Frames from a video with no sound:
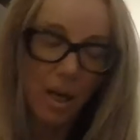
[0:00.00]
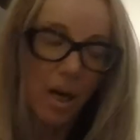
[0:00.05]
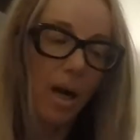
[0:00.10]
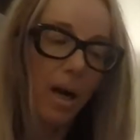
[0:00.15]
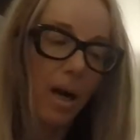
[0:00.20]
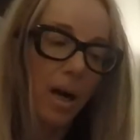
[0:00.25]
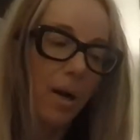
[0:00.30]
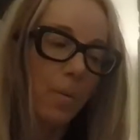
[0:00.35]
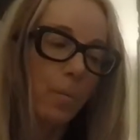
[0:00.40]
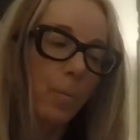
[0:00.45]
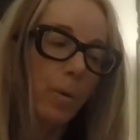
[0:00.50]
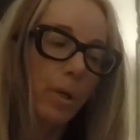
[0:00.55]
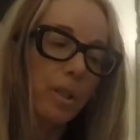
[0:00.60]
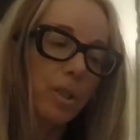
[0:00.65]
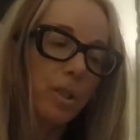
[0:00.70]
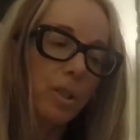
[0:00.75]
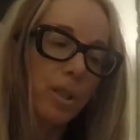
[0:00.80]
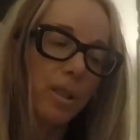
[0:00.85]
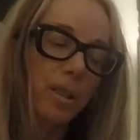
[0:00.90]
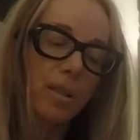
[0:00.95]
uh,
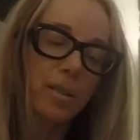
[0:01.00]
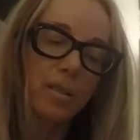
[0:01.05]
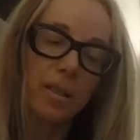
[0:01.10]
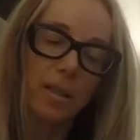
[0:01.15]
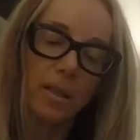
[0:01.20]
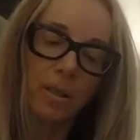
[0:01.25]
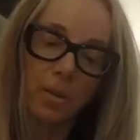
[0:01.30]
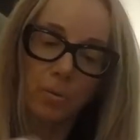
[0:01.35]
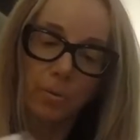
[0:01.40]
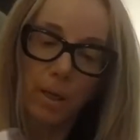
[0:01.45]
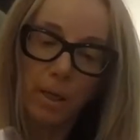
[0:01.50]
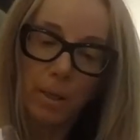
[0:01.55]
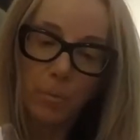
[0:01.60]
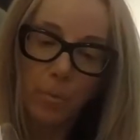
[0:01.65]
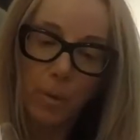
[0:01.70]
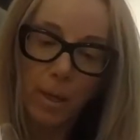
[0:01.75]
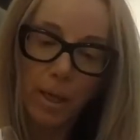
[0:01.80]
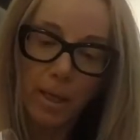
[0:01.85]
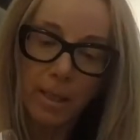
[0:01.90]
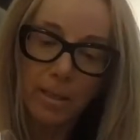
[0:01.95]
which is a great
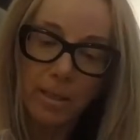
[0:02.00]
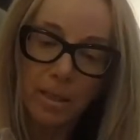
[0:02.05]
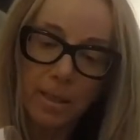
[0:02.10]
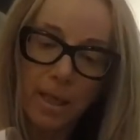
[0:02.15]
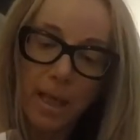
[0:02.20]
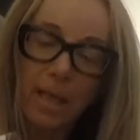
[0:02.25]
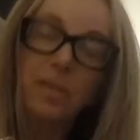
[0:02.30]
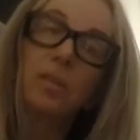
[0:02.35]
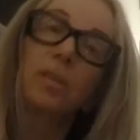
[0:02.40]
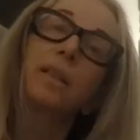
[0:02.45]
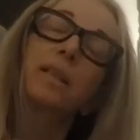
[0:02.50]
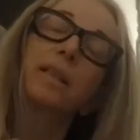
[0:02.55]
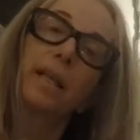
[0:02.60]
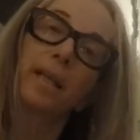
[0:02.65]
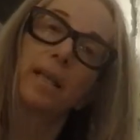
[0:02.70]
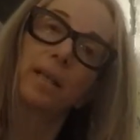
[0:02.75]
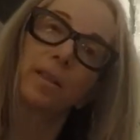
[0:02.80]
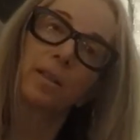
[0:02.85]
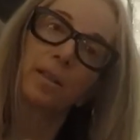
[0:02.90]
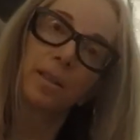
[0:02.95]
way, it's a nasal
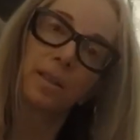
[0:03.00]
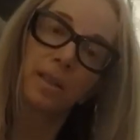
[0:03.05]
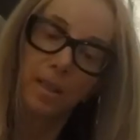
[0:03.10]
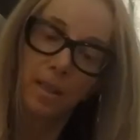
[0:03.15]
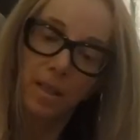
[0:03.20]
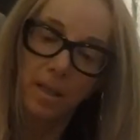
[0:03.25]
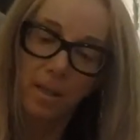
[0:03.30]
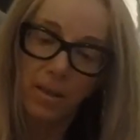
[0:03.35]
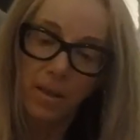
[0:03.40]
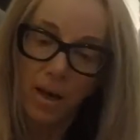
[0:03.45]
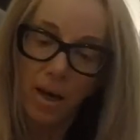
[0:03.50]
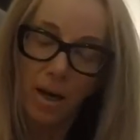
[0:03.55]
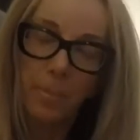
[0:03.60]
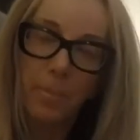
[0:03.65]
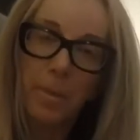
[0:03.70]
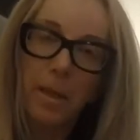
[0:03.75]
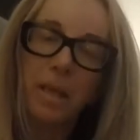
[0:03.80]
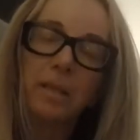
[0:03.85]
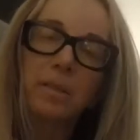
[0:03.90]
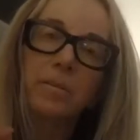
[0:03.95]
inhaler
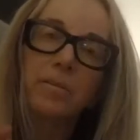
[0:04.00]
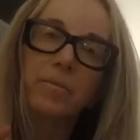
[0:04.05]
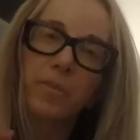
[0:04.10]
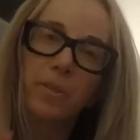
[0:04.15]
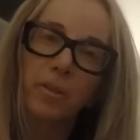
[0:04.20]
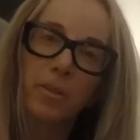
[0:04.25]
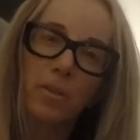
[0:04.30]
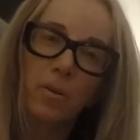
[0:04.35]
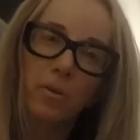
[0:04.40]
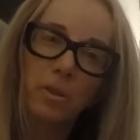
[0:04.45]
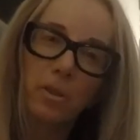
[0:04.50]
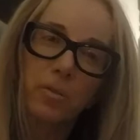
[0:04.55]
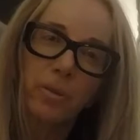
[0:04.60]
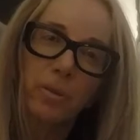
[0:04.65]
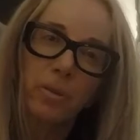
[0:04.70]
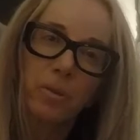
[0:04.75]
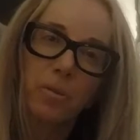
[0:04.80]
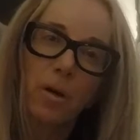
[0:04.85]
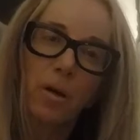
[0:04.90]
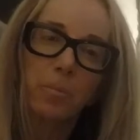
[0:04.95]
um, and for those of
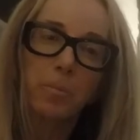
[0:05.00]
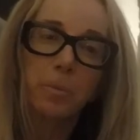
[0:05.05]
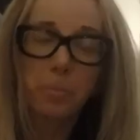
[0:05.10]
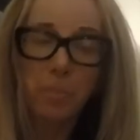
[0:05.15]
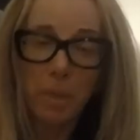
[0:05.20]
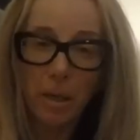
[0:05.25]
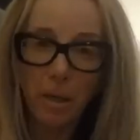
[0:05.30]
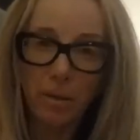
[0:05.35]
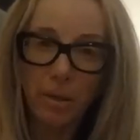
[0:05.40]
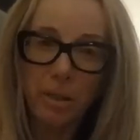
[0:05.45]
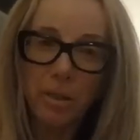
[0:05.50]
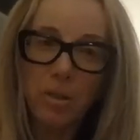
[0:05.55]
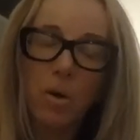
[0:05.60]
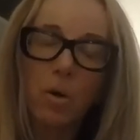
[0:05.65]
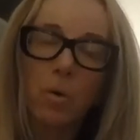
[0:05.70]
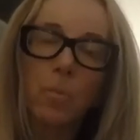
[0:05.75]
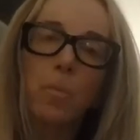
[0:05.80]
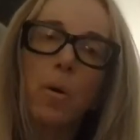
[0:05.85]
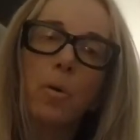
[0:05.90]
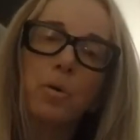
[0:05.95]
you who are, you may already
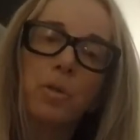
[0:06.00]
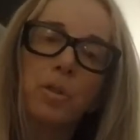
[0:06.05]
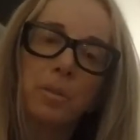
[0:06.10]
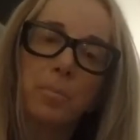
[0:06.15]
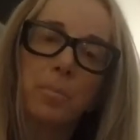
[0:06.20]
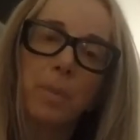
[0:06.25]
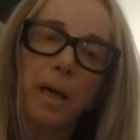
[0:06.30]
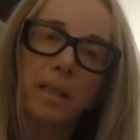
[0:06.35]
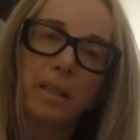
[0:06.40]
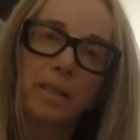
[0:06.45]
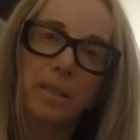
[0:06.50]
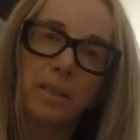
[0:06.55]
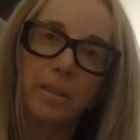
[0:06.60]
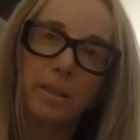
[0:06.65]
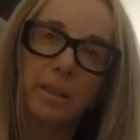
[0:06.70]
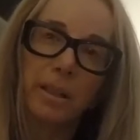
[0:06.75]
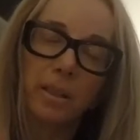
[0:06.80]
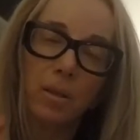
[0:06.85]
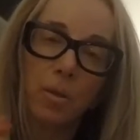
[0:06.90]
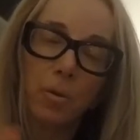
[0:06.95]
know, most
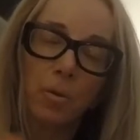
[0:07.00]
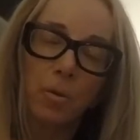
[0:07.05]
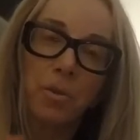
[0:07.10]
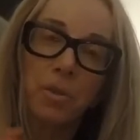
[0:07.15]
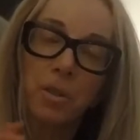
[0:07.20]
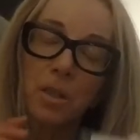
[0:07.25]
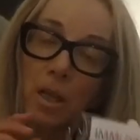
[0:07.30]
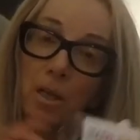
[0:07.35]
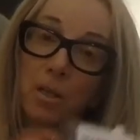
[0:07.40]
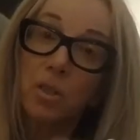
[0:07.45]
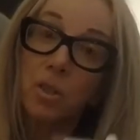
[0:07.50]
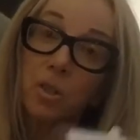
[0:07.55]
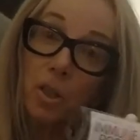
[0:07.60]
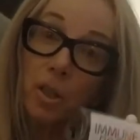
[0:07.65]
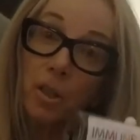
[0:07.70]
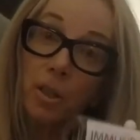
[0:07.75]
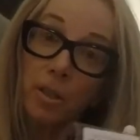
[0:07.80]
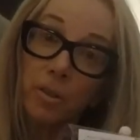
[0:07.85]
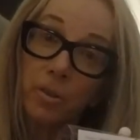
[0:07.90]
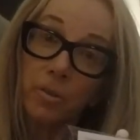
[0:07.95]
bacteria and colds
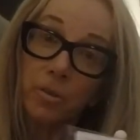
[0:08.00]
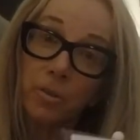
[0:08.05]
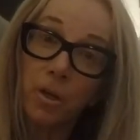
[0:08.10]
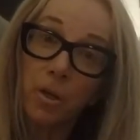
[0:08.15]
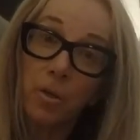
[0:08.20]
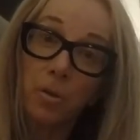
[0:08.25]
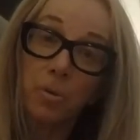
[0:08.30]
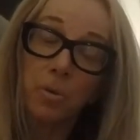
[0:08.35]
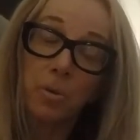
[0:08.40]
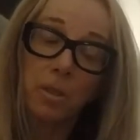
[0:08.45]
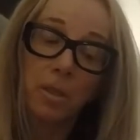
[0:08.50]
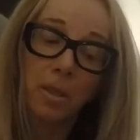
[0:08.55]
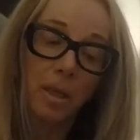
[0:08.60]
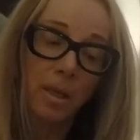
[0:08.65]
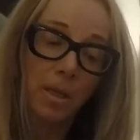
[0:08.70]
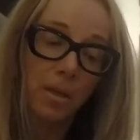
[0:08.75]
start in your nose.